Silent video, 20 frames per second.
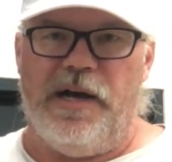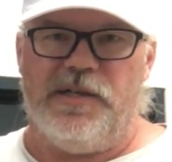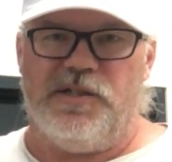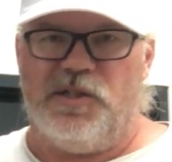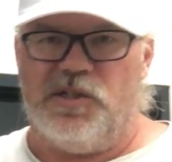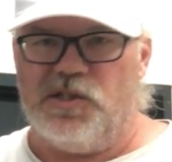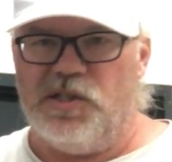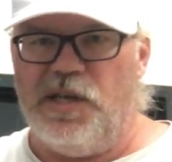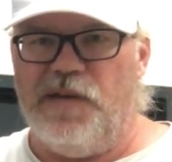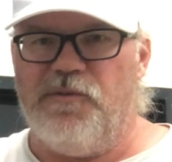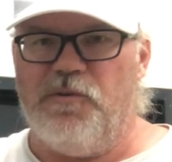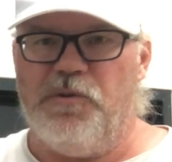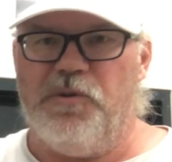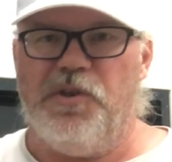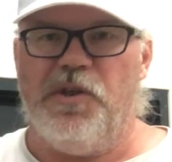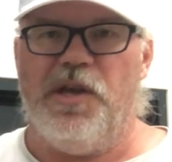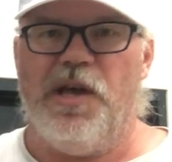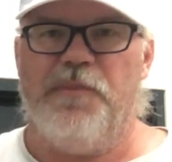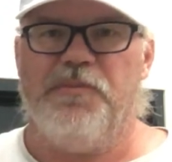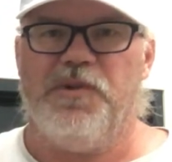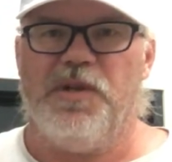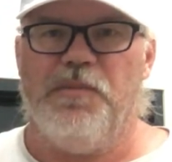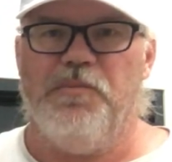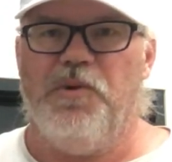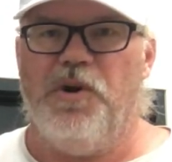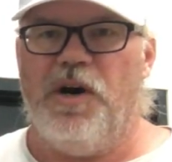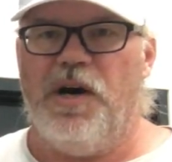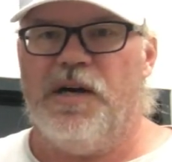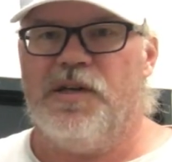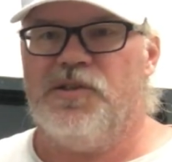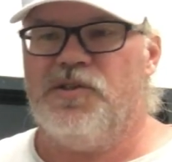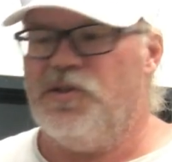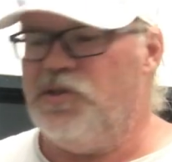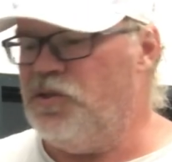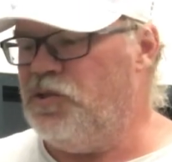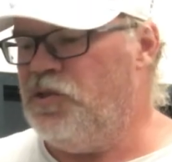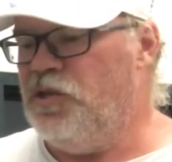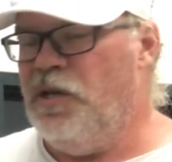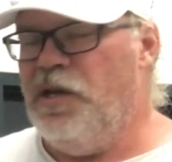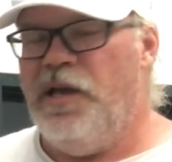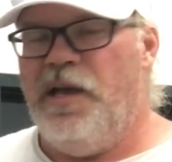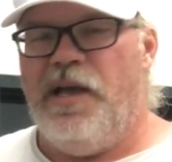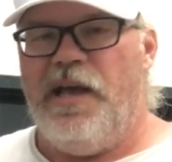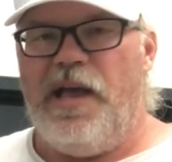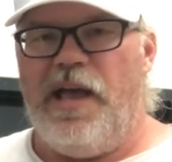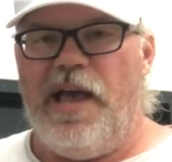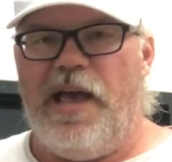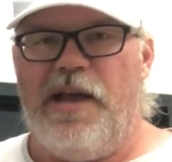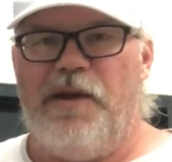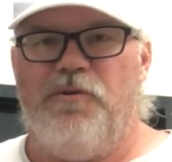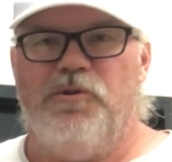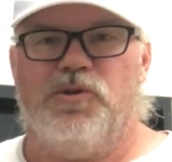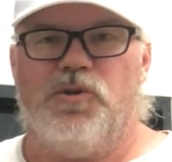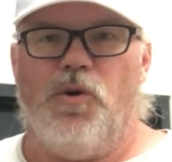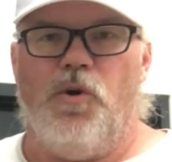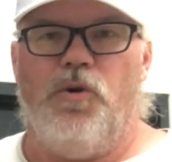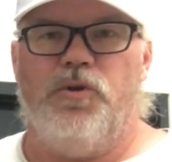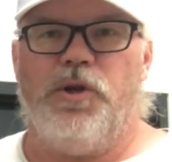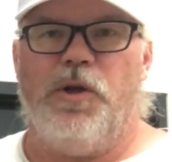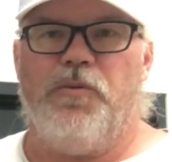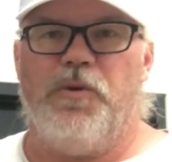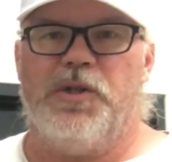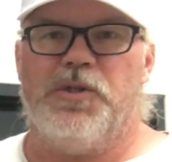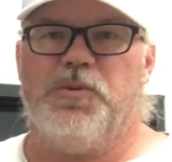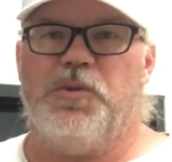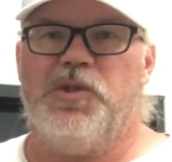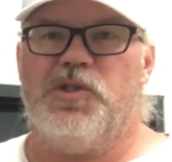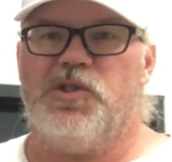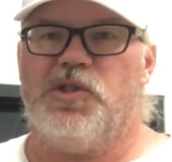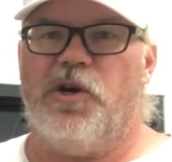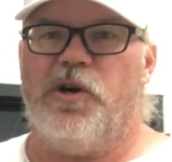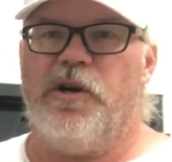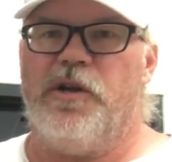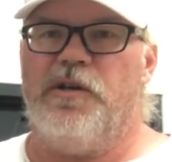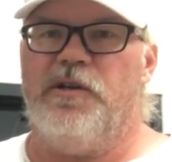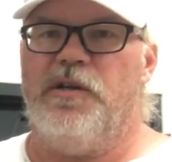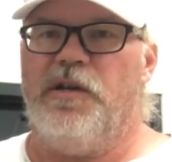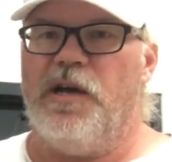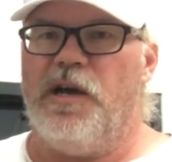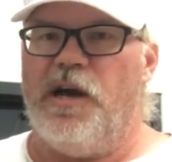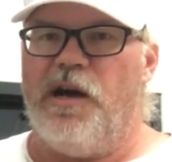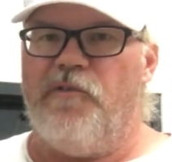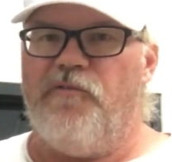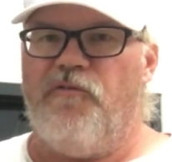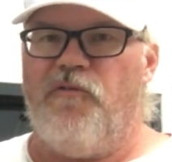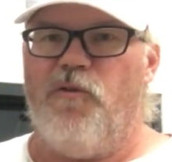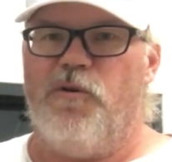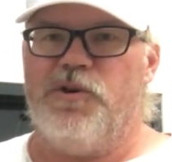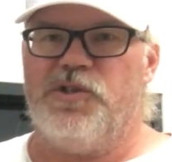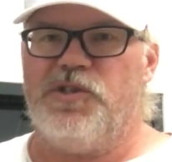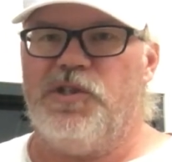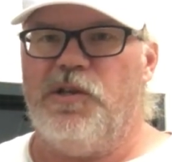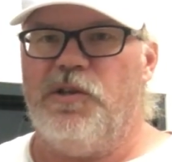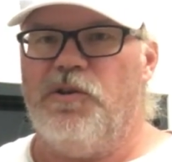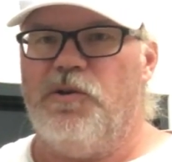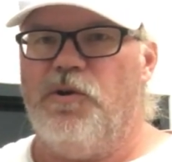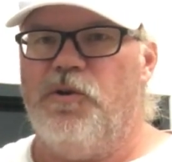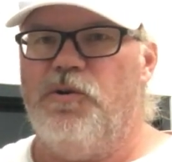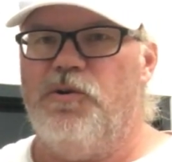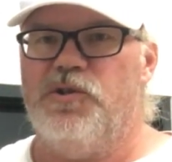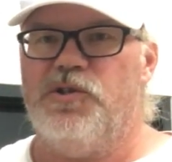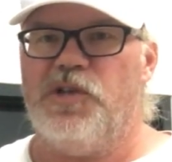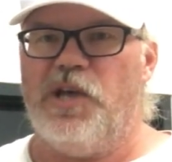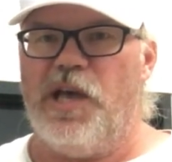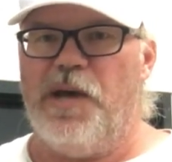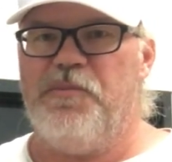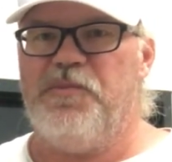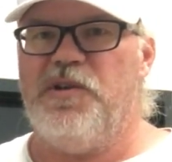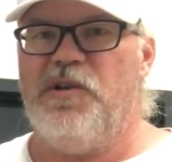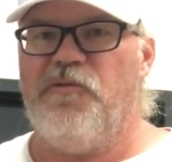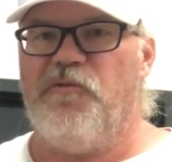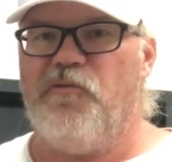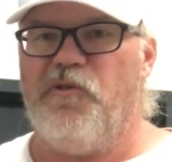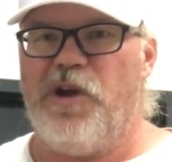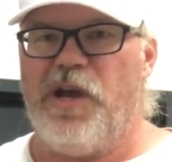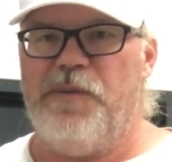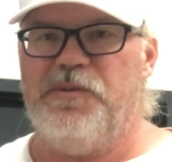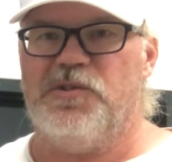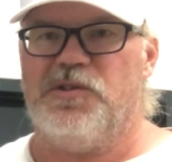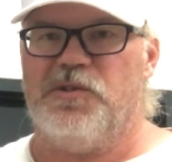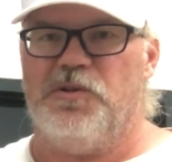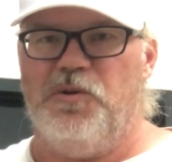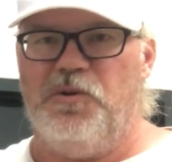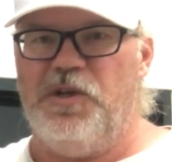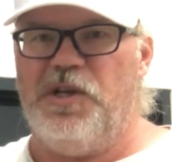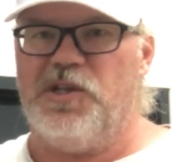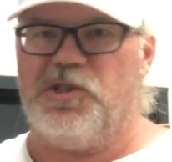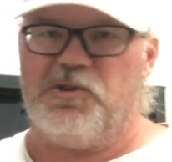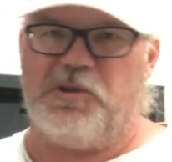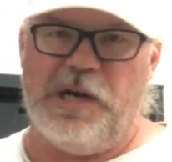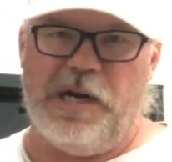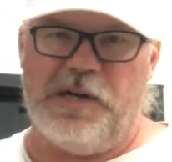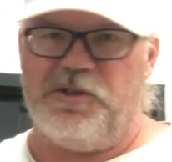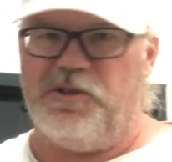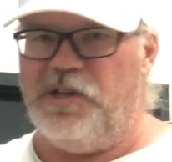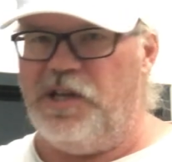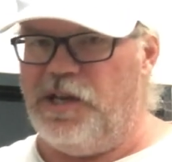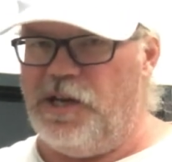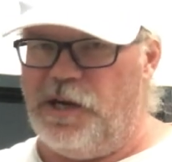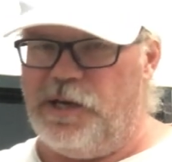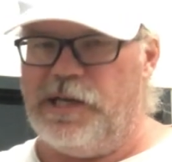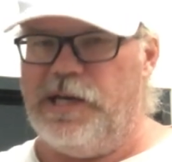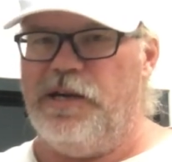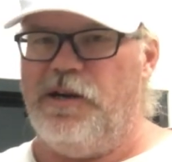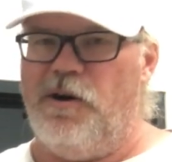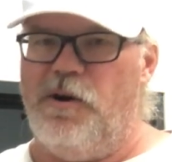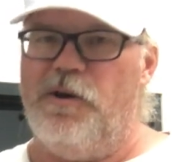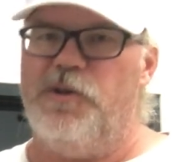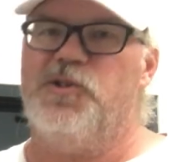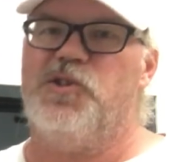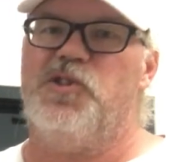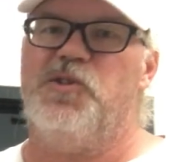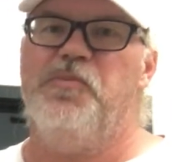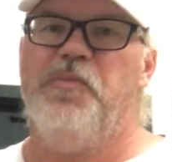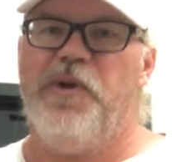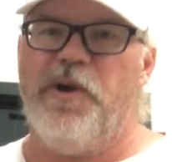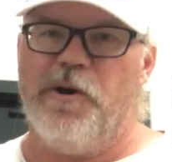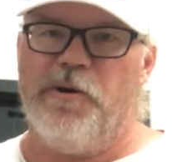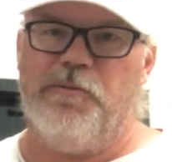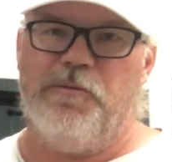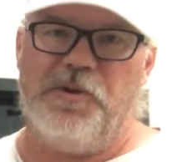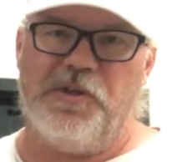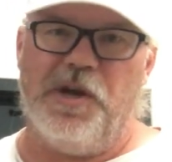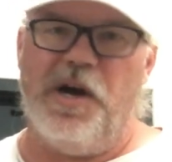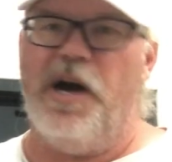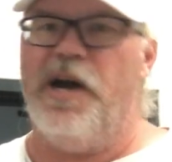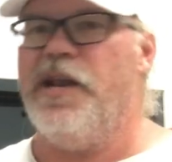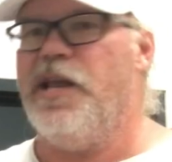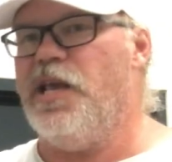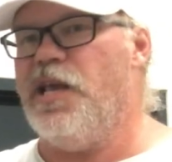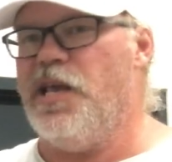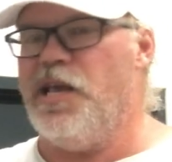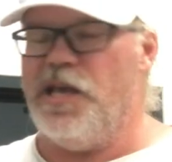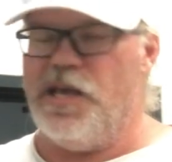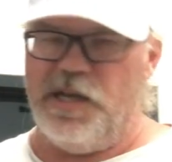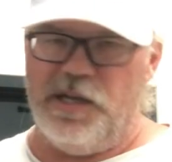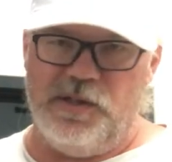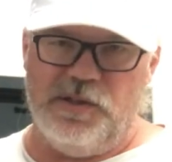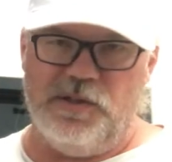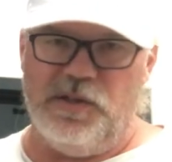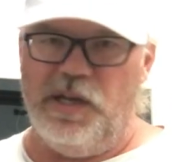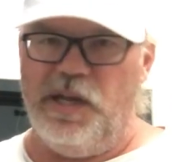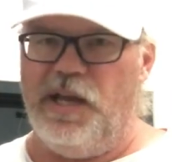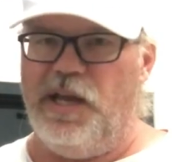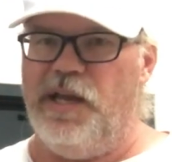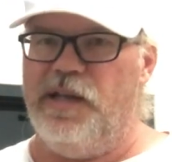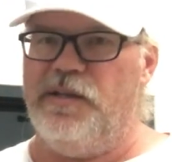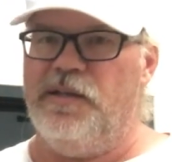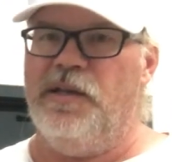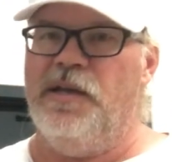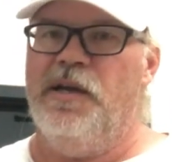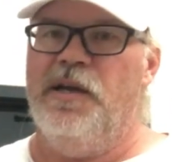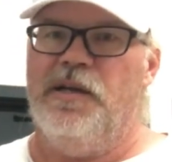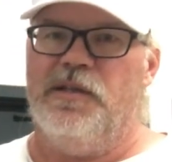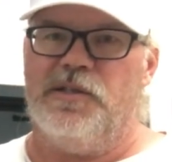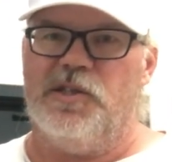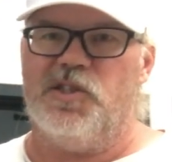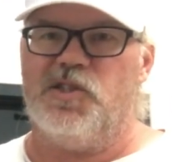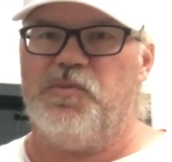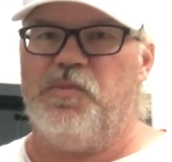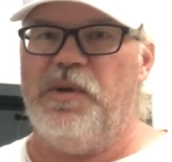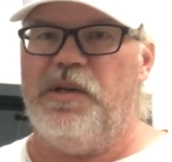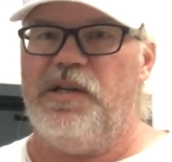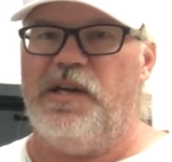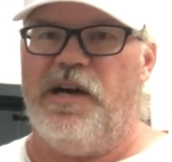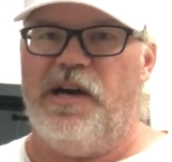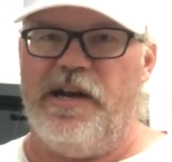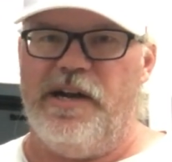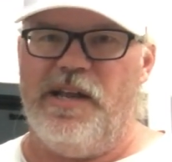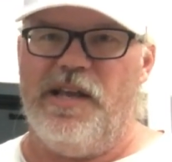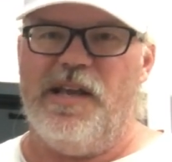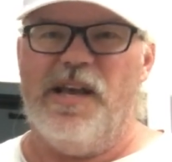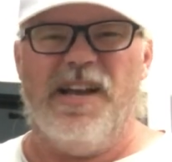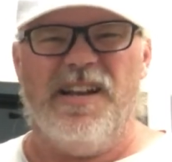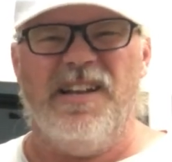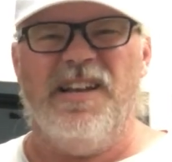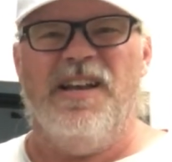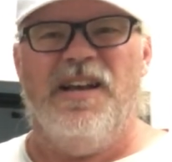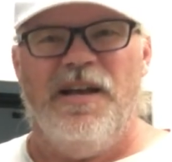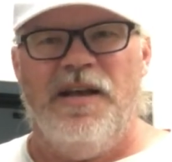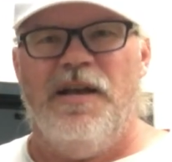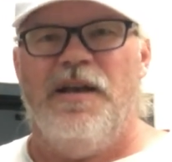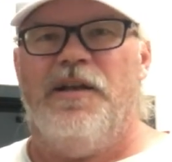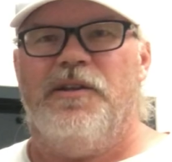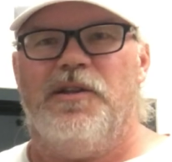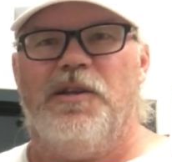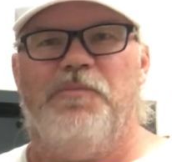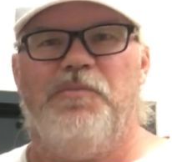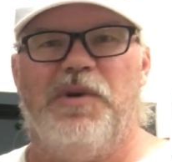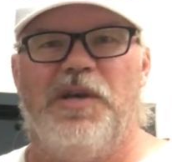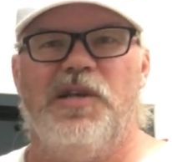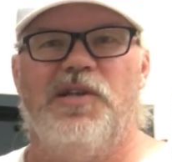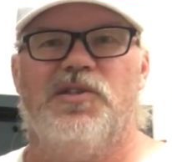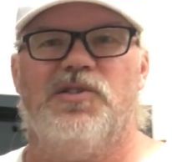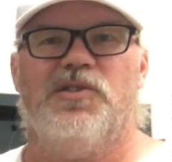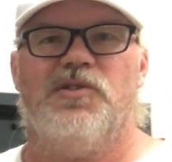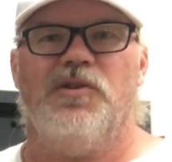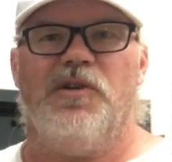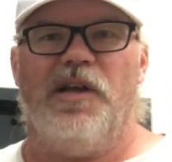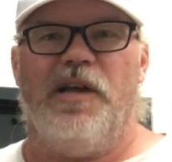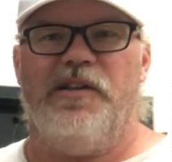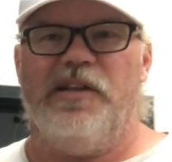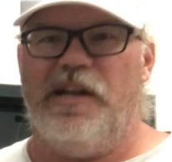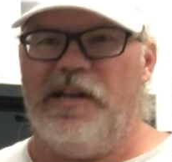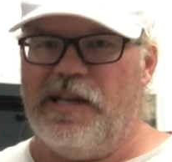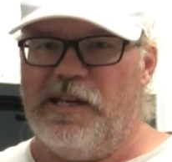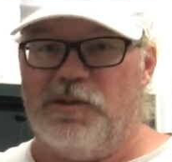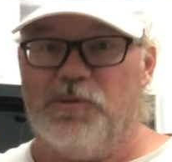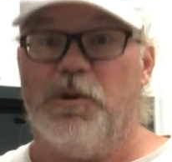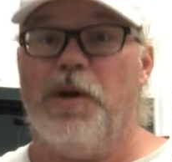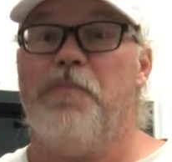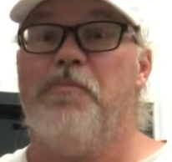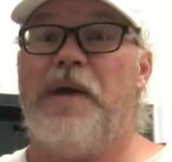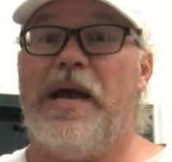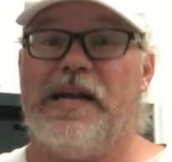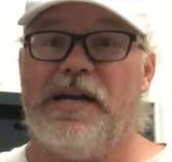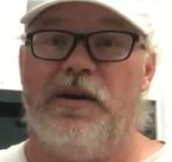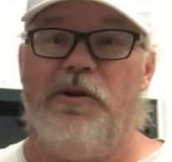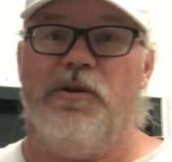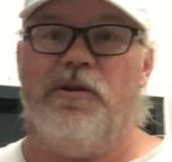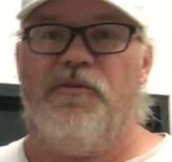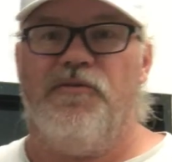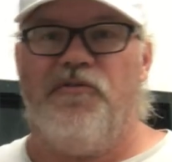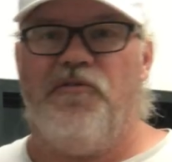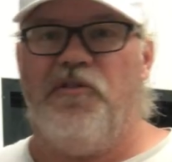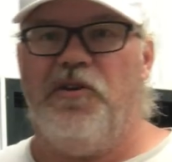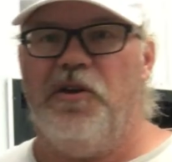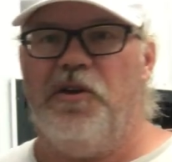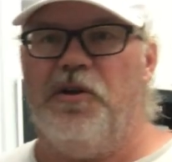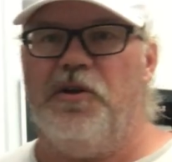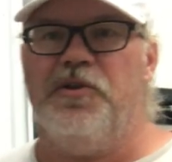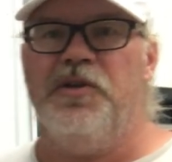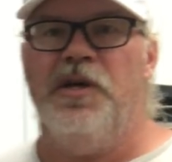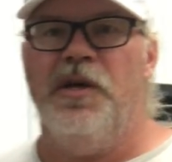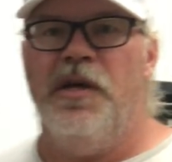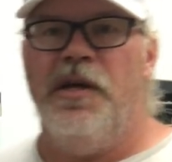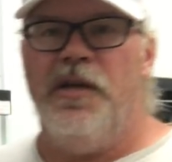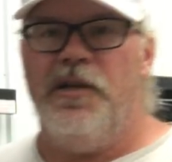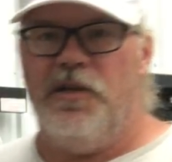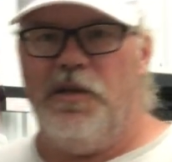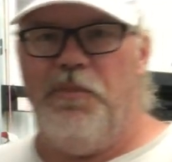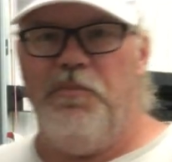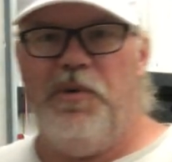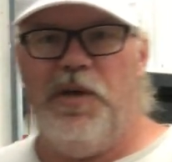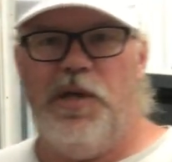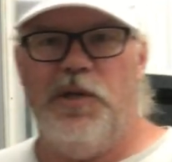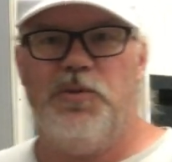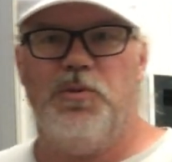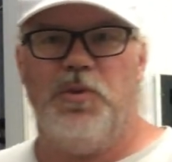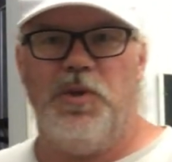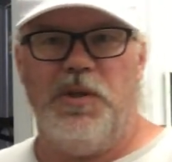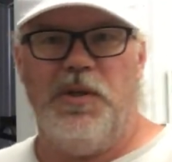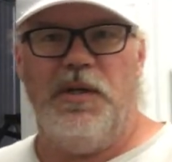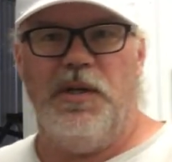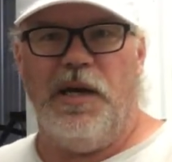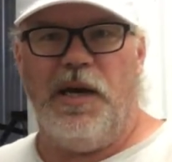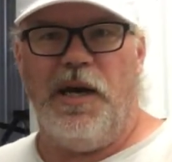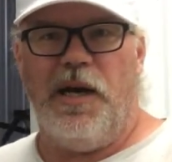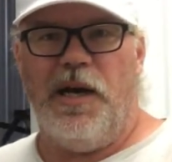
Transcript: Just leave it with the empty boxes. And it was only once we started forcing those empty frames through the extractor, they get kind of all smeared with honey and the smell of honey, and the bees, and then it gets right back out in the field, the bees would